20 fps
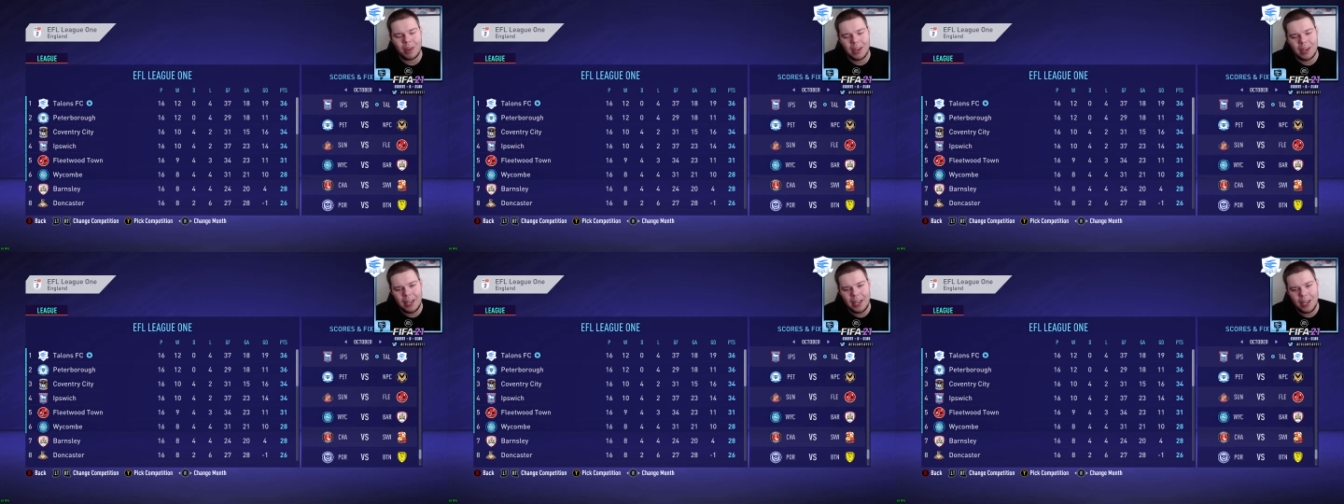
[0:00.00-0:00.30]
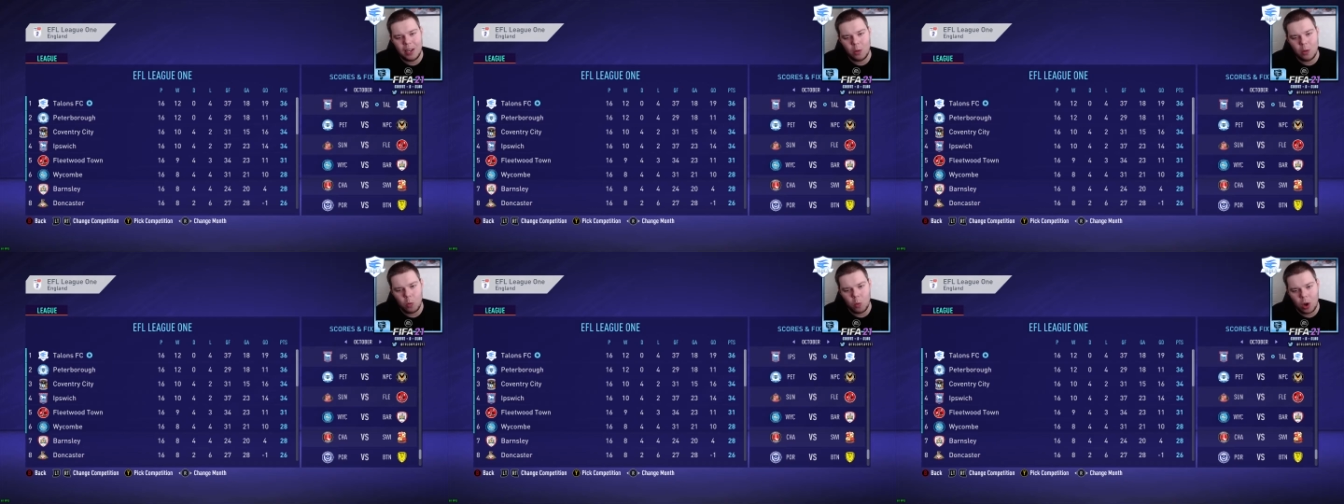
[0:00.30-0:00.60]

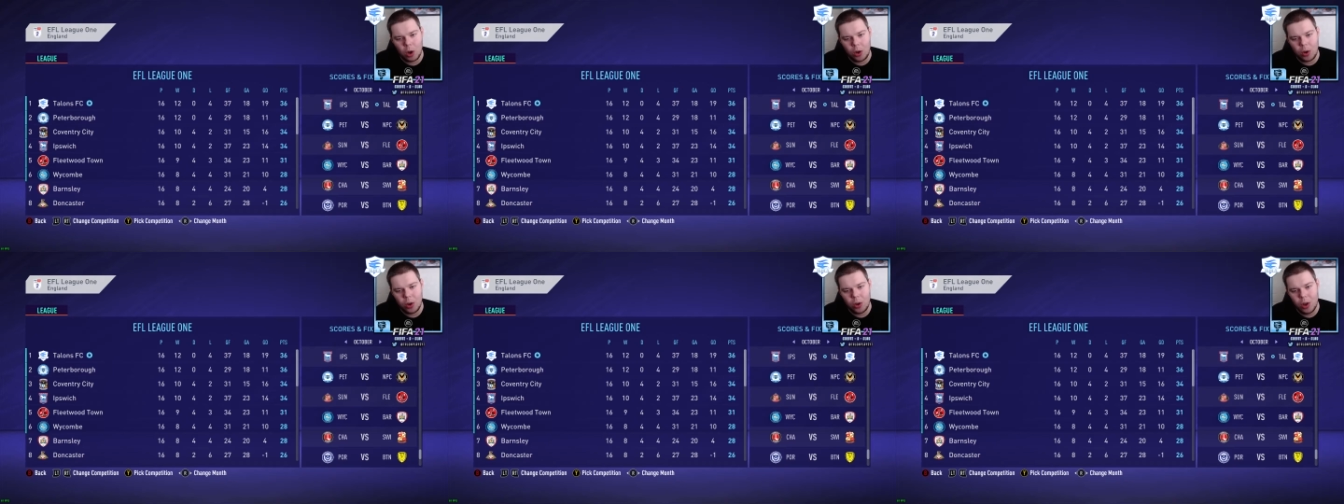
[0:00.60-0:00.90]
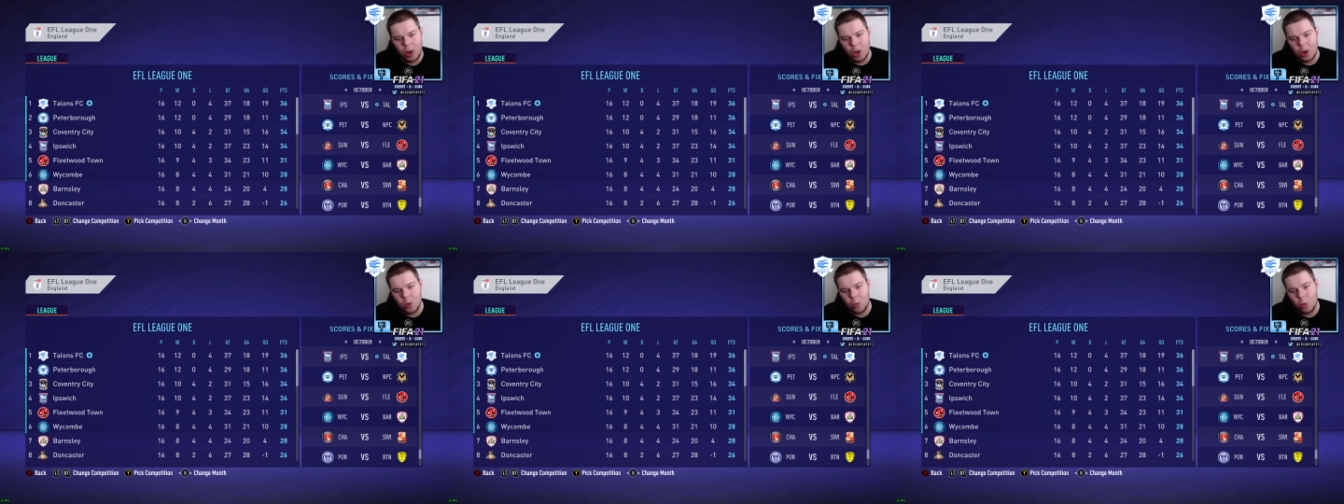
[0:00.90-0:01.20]
League One
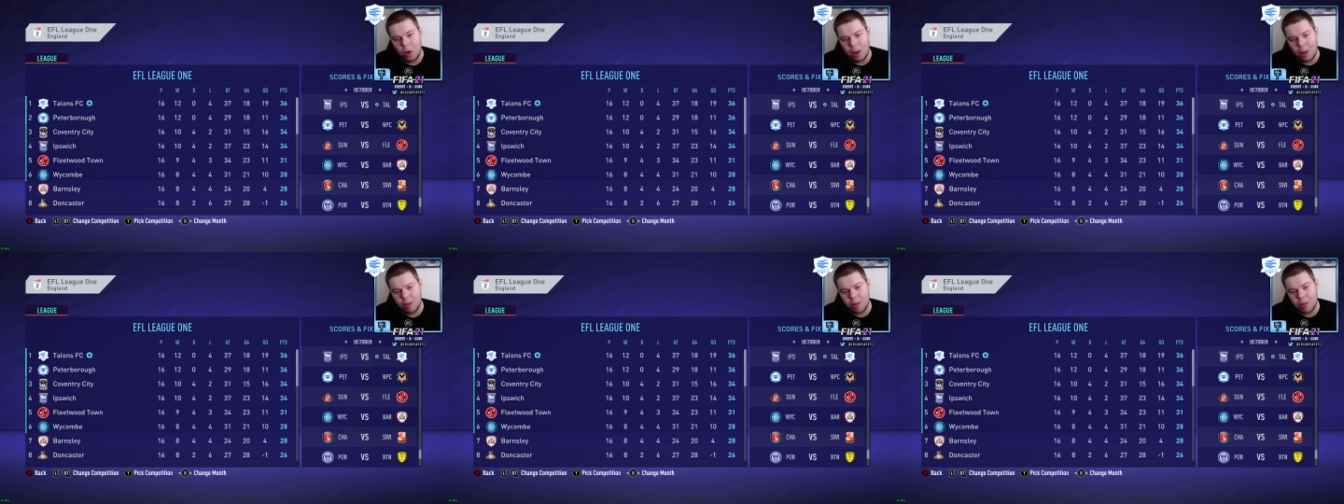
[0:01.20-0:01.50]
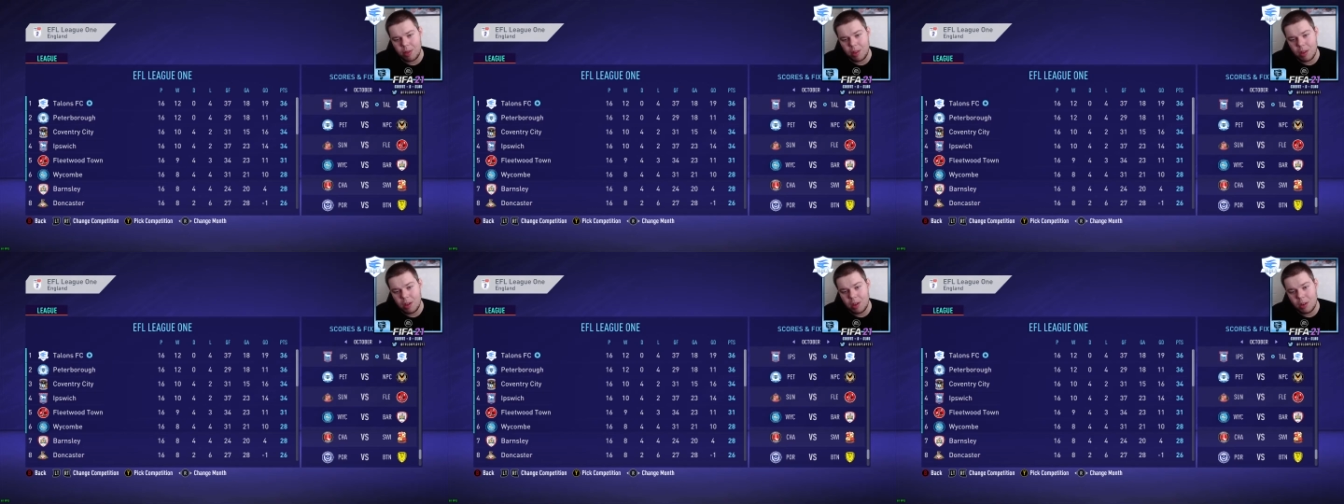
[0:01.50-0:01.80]

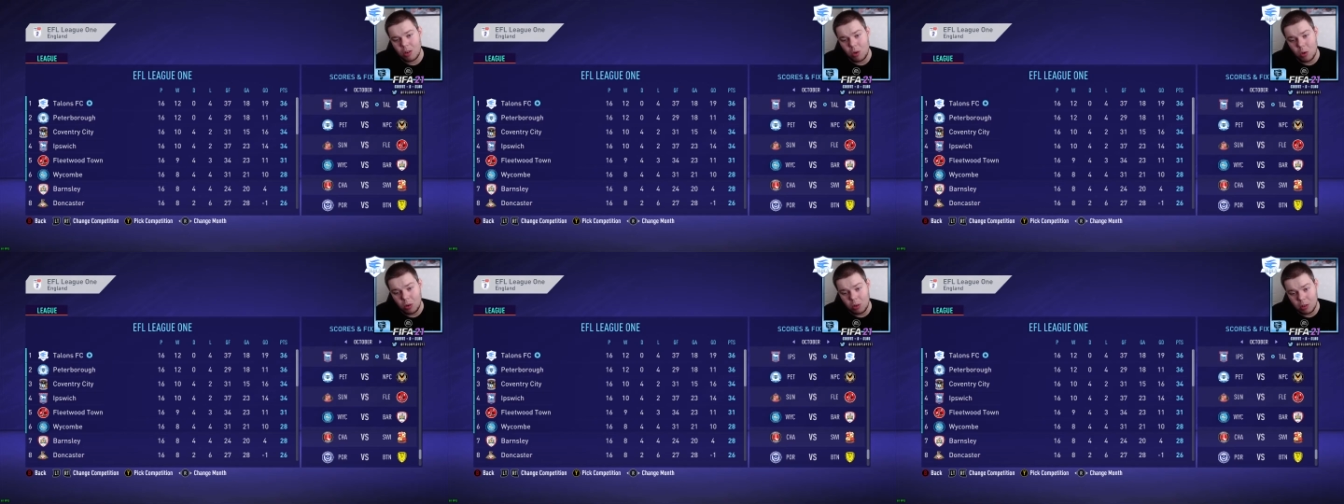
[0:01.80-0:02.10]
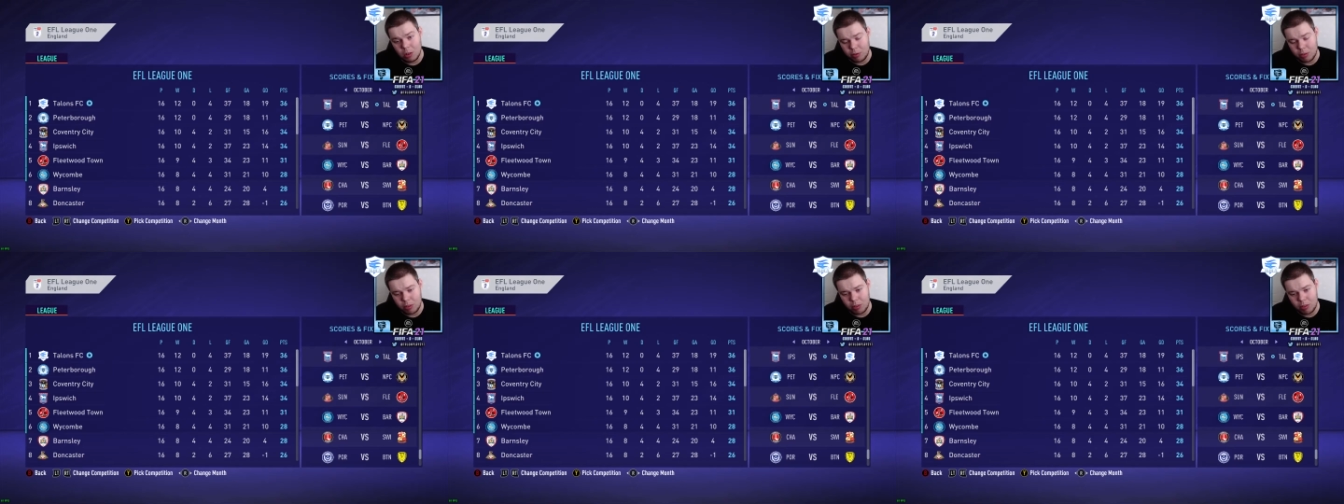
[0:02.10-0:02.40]
with goal
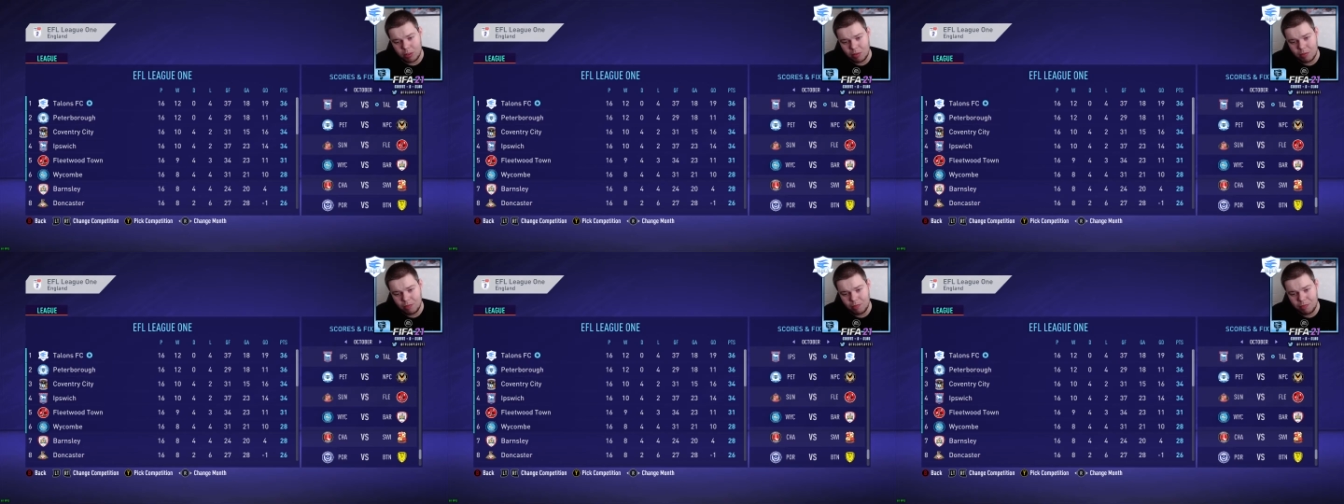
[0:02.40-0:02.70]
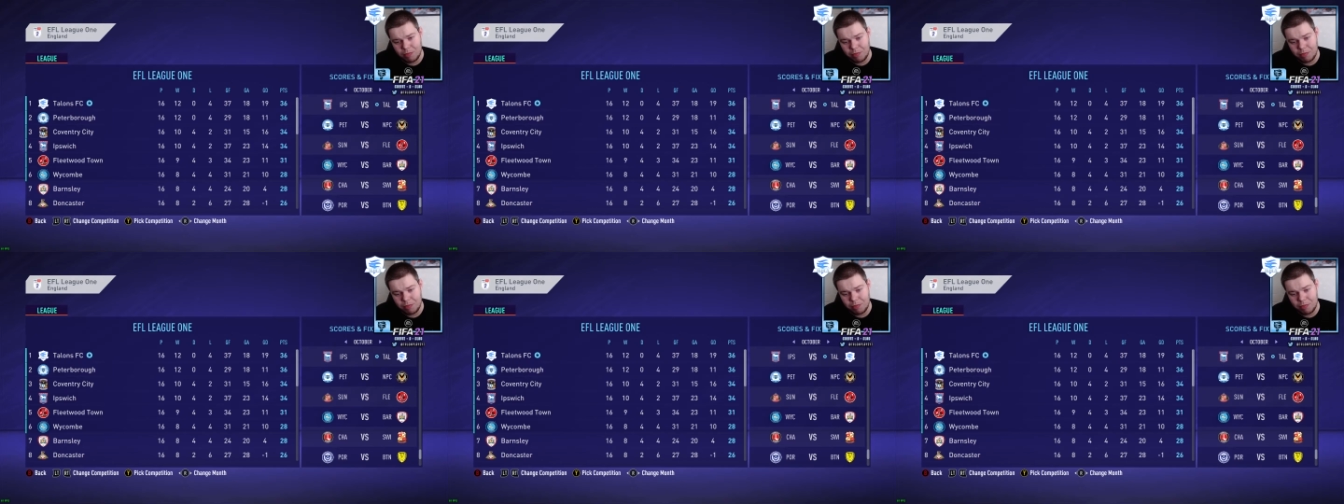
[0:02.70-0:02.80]
difference.